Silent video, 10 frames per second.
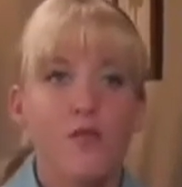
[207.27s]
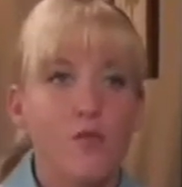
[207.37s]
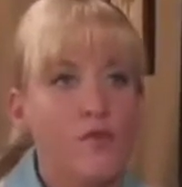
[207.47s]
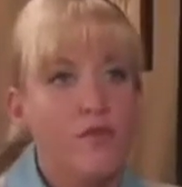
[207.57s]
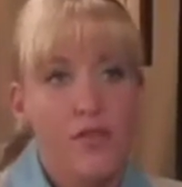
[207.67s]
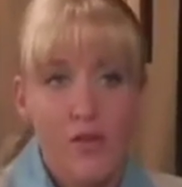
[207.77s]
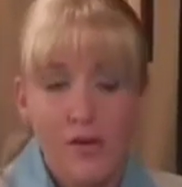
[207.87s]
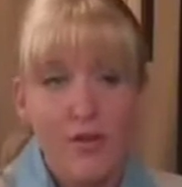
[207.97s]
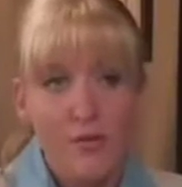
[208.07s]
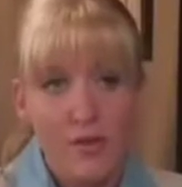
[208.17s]
For roughly
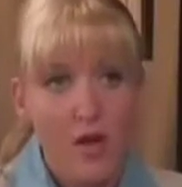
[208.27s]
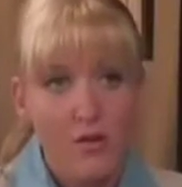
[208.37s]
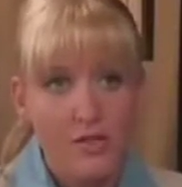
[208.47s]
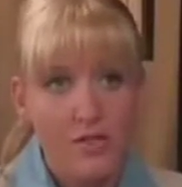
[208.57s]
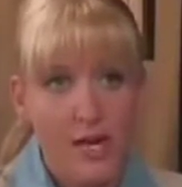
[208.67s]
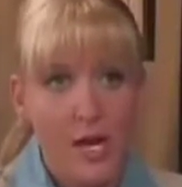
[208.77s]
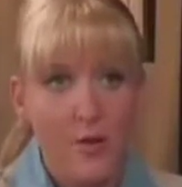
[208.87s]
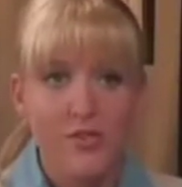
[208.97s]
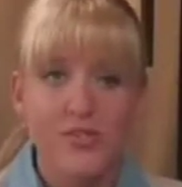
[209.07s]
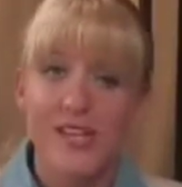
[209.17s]
$33 a
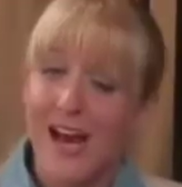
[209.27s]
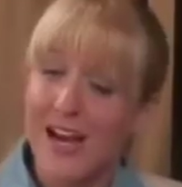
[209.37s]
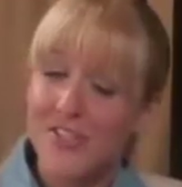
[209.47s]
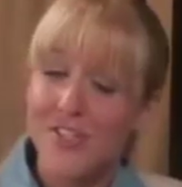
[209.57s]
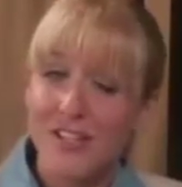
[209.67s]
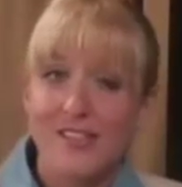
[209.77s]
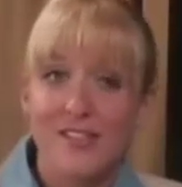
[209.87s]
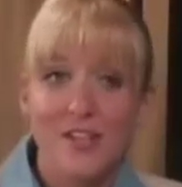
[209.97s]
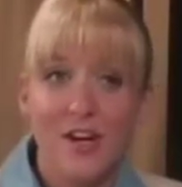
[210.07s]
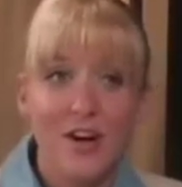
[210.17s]
day, which is actually
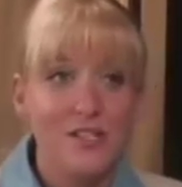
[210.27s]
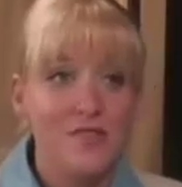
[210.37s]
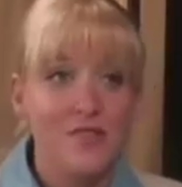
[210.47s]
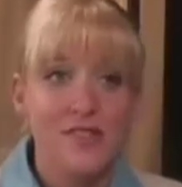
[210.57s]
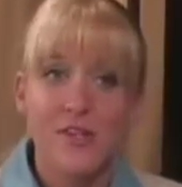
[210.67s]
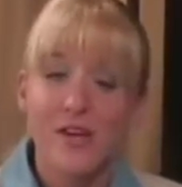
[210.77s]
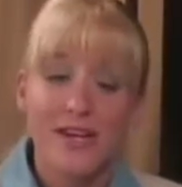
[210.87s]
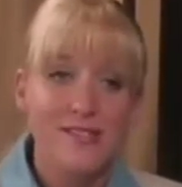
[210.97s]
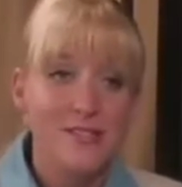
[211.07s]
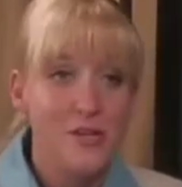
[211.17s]
less than the cost of a single
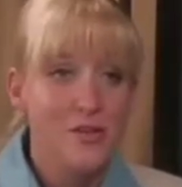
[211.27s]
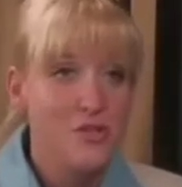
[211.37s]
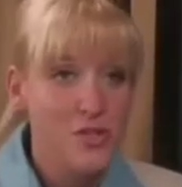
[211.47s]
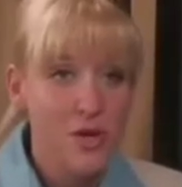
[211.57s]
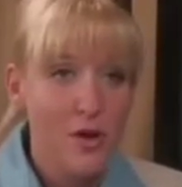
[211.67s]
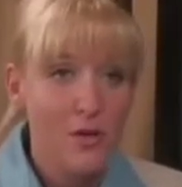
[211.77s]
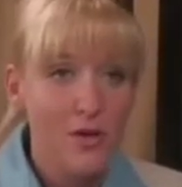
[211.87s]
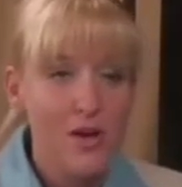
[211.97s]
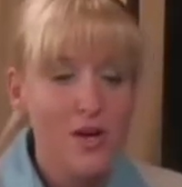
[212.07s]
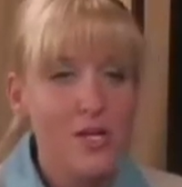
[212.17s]
guest dinner and show,